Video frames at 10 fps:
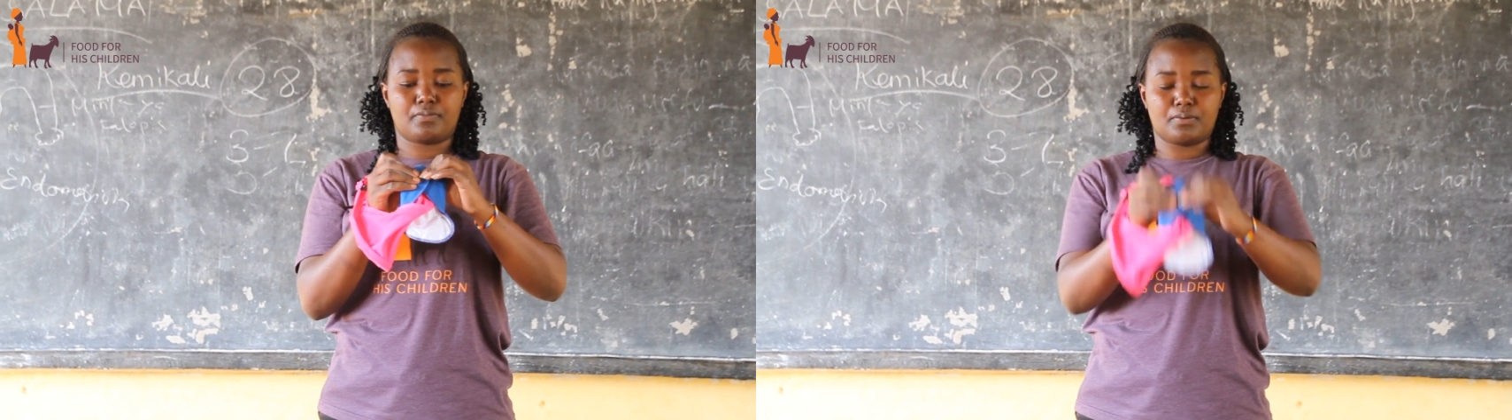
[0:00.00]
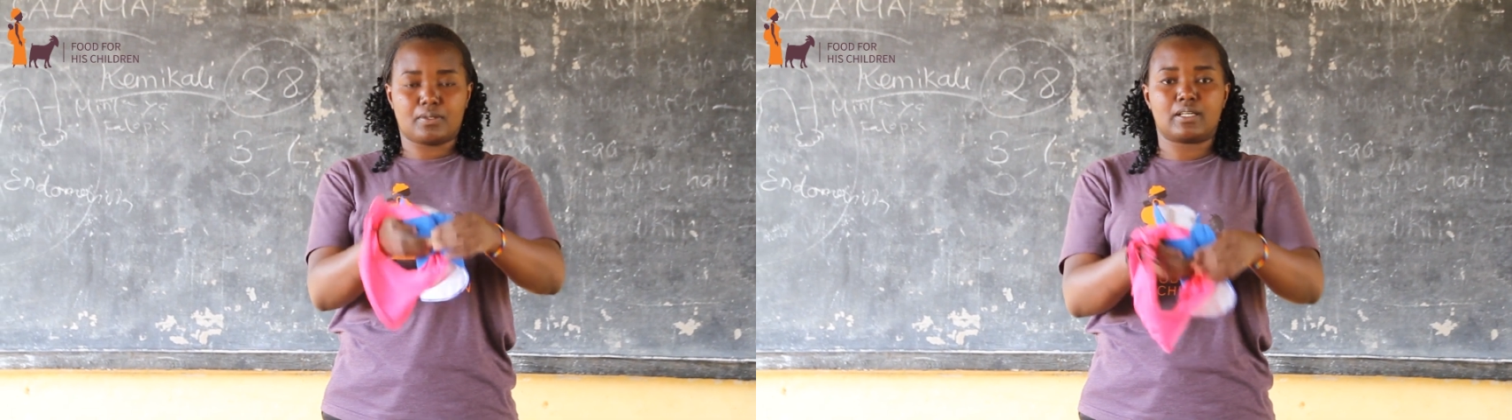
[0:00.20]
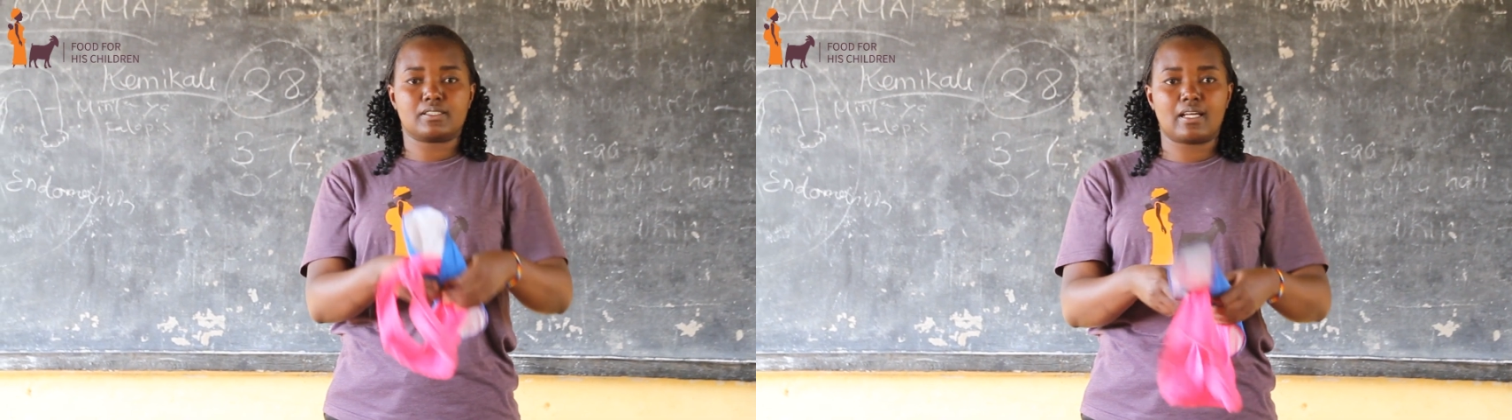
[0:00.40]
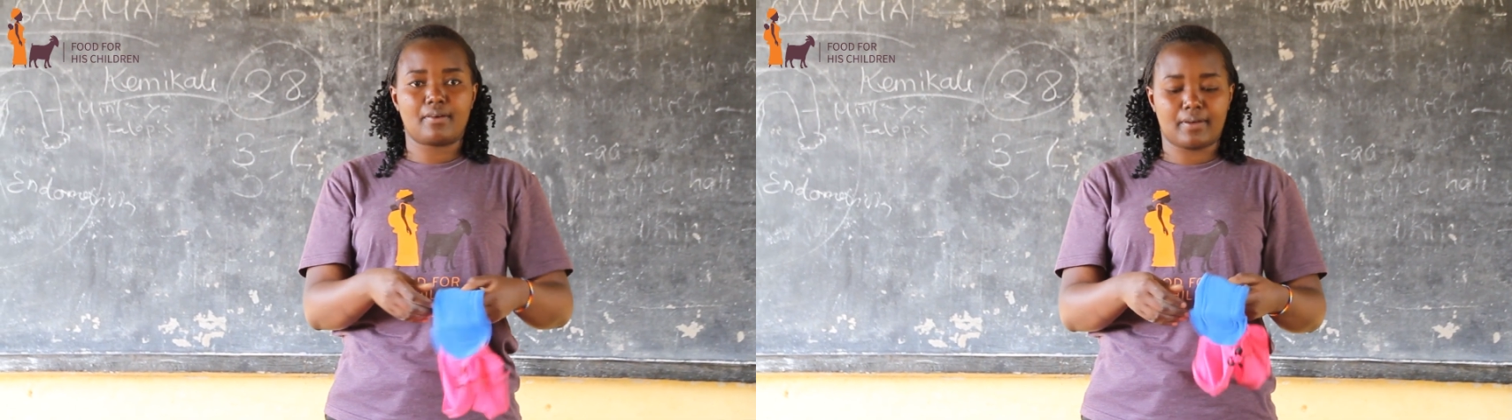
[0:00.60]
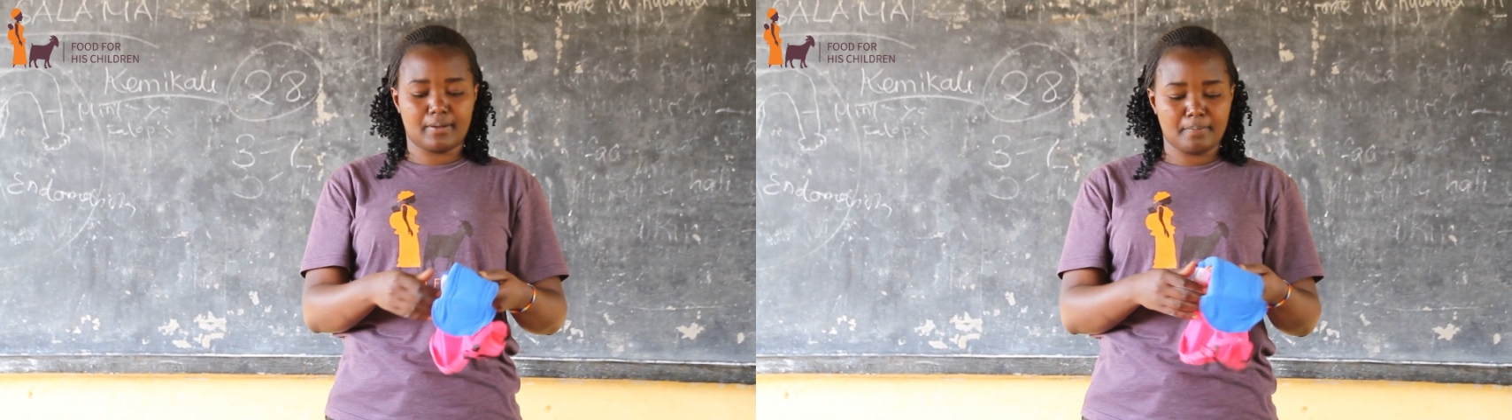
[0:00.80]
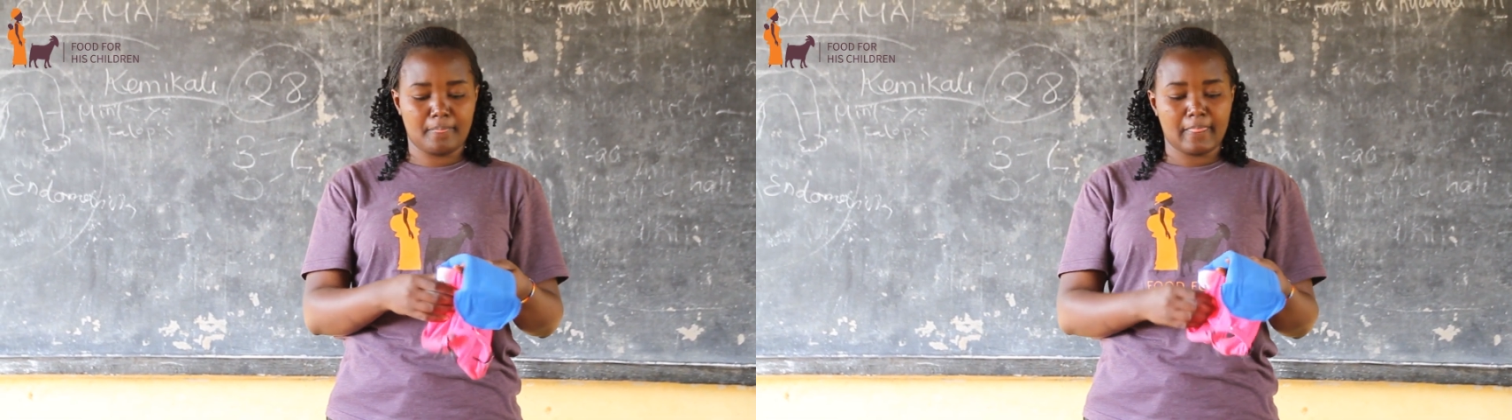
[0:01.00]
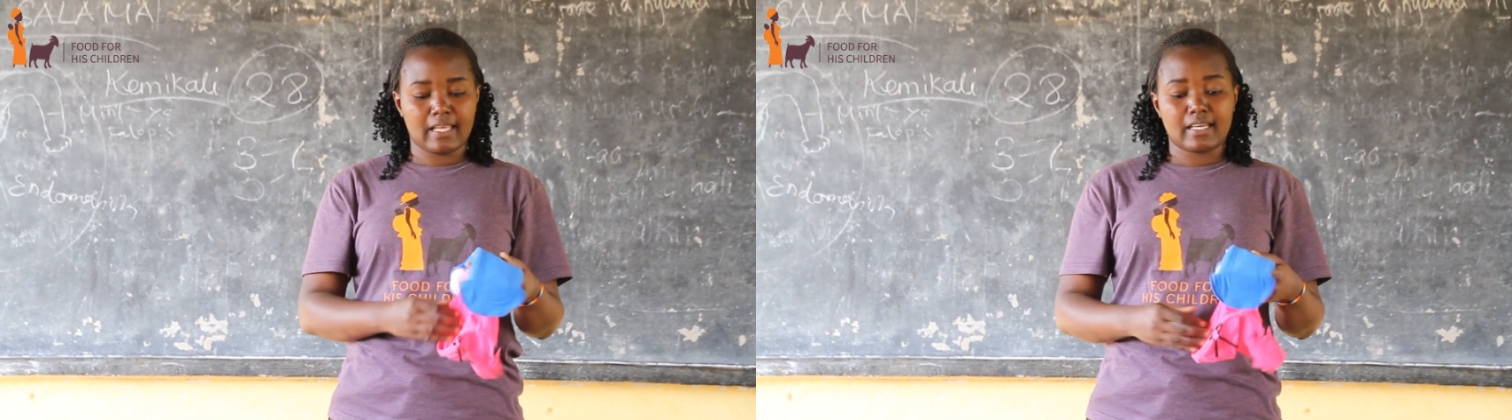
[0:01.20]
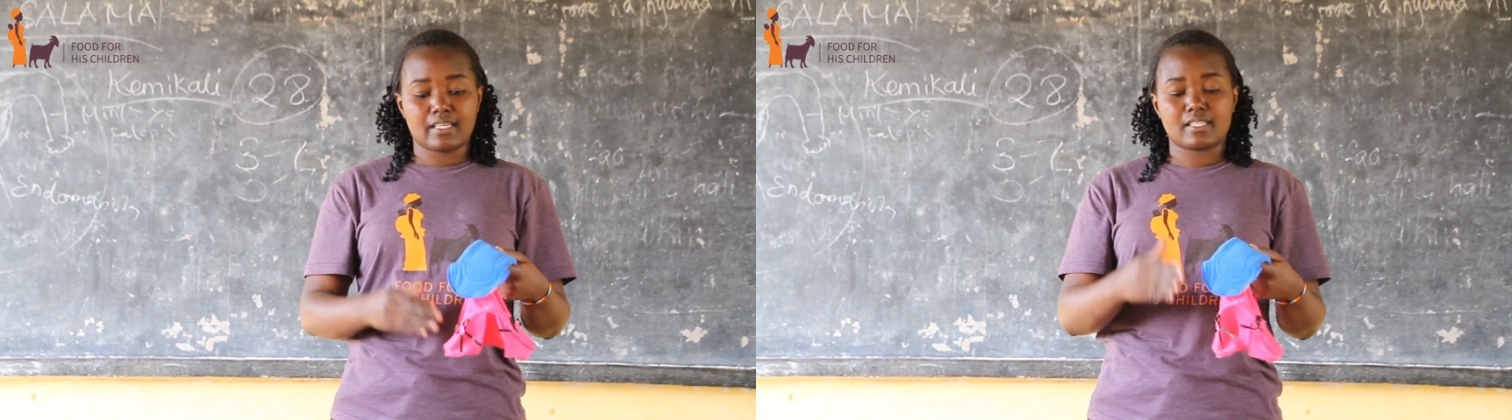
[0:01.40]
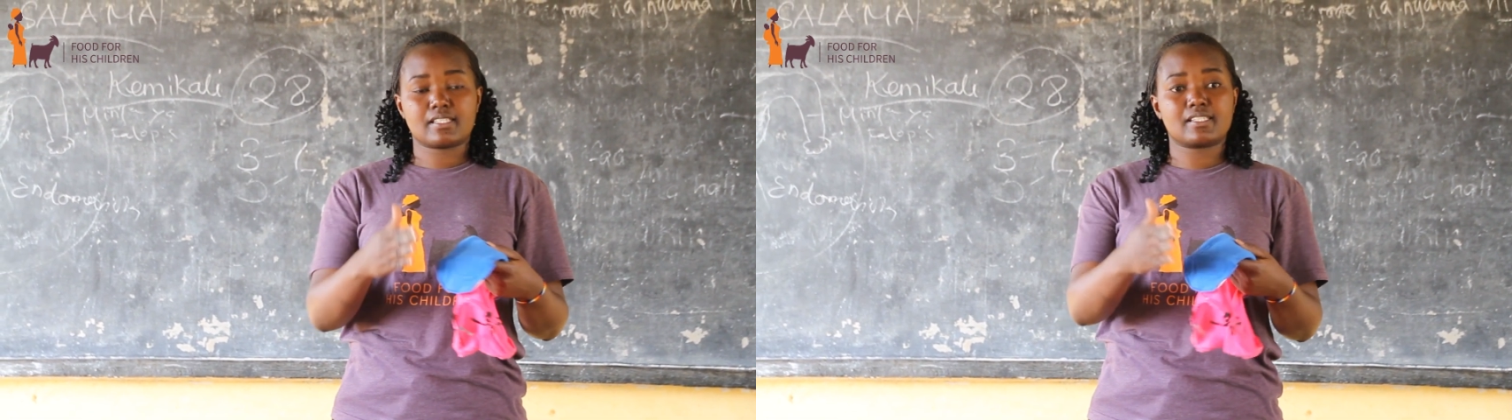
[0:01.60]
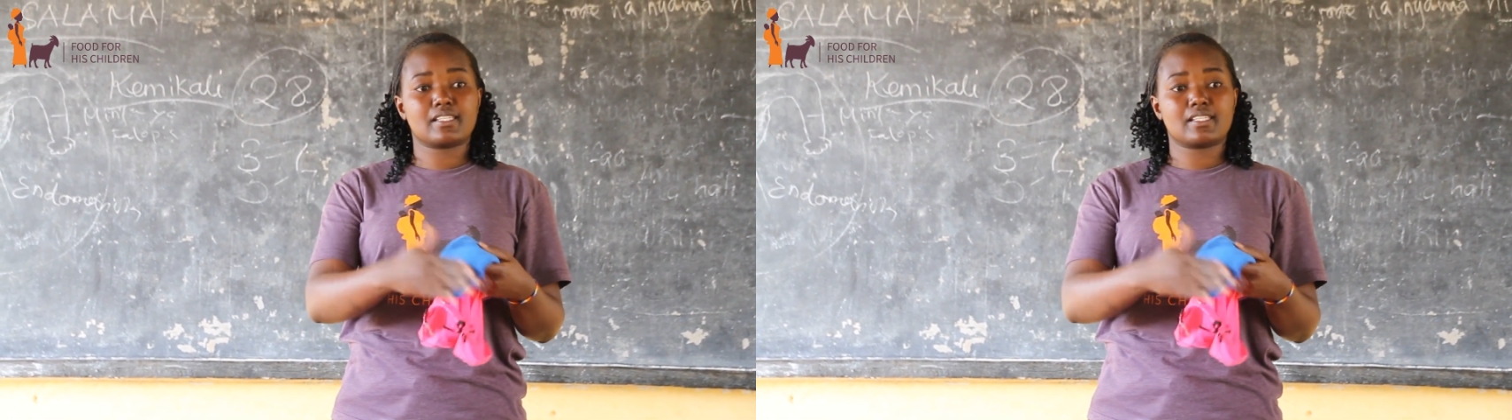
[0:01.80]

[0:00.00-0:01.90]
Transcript: Also, it is going to increase